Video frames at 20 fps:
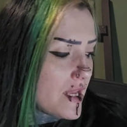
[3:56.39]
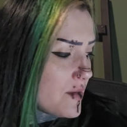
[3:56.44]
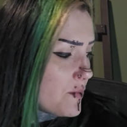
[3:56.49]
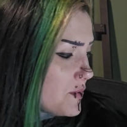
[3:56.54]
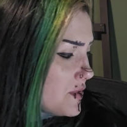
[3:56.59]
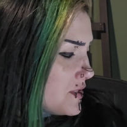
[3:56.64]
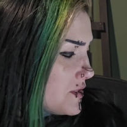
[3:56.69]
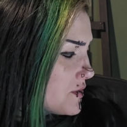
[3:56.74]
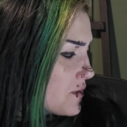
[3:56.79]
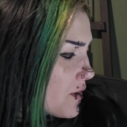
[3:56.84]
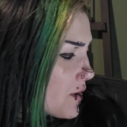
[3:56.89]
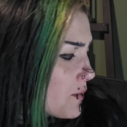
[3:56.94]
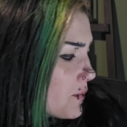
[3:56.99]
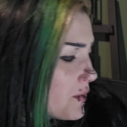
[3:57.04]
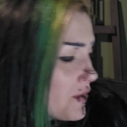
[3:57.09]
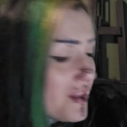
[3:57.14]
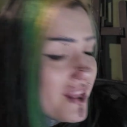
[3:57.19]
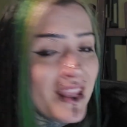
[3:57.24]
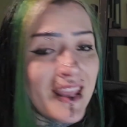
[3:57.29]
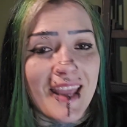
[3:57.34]
And we start
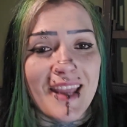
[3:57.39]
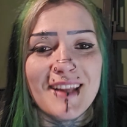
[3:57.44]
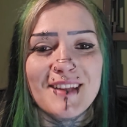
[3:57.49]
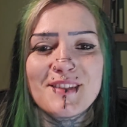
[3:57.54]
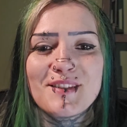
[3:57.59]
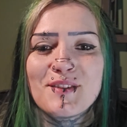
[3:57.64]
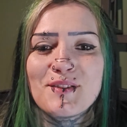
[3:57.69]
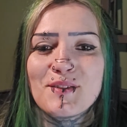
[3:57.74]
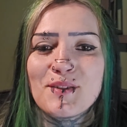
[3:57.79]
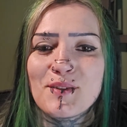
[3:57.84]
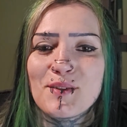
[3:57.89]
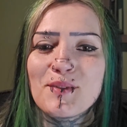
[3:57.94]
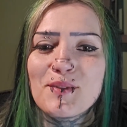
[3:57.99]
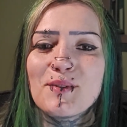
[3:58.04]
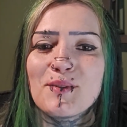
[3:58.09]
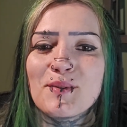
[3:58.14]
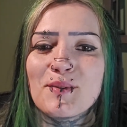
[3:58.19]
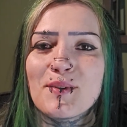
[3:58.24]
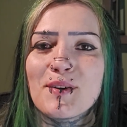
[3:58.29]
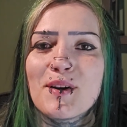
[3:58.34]
with gate
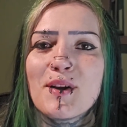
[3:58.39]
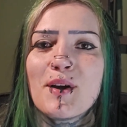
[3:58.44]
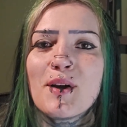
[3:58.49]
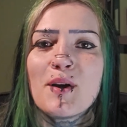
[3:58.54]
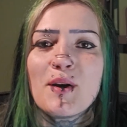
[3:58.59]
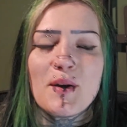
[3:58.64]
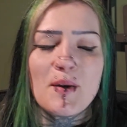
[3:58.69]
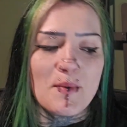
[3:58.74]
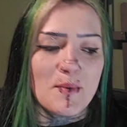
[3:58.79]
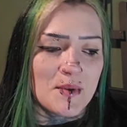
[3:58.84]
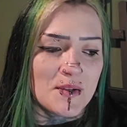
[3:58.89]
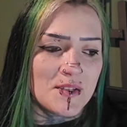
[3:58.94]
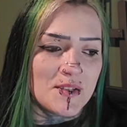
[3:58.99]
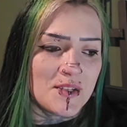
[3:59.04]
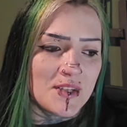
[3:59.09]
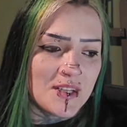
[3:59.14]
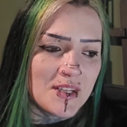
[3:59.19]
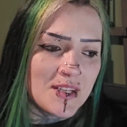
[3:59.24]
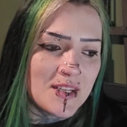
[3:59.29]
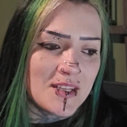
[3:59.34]
2,
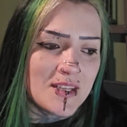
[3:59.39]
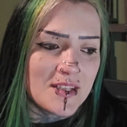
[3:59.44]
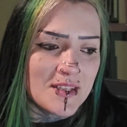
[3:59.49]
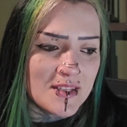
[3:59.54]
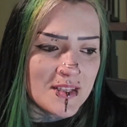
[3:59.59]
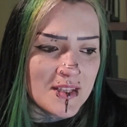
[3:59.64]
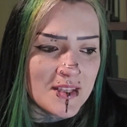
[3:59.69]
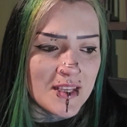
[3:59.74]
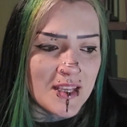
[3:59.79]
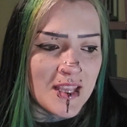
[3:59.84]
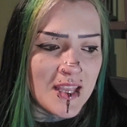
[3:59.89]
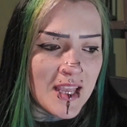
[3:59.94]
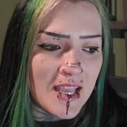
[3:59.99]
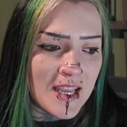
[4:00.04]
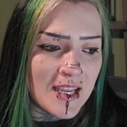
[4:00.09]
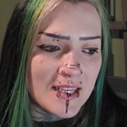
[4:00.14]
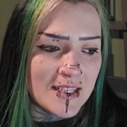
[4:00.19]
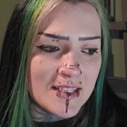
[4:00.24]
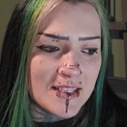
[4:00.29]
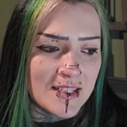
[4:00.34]
which is the
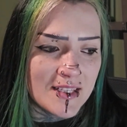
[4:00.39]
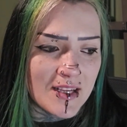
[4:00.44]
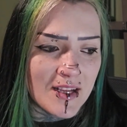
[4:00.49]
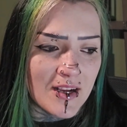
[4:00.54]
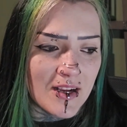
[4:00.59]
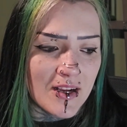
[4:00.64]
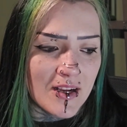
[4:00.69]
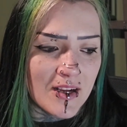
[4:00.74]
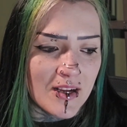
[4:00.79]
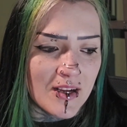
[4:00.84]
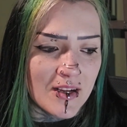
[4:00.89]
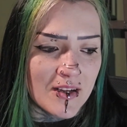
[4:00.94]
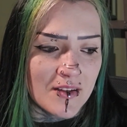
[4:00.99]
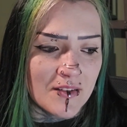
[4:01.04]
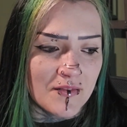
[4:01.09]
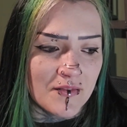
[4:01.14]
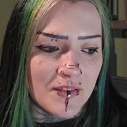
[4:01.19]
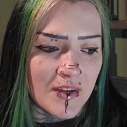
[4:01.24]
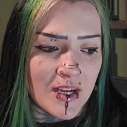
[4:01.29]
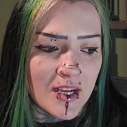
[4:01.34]
gate
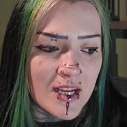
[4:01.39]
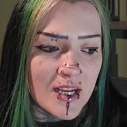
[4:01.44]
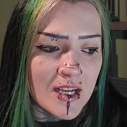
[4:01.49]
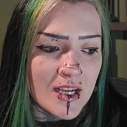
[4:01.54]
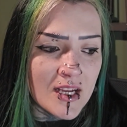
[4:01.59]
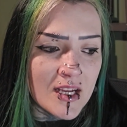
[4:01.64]
of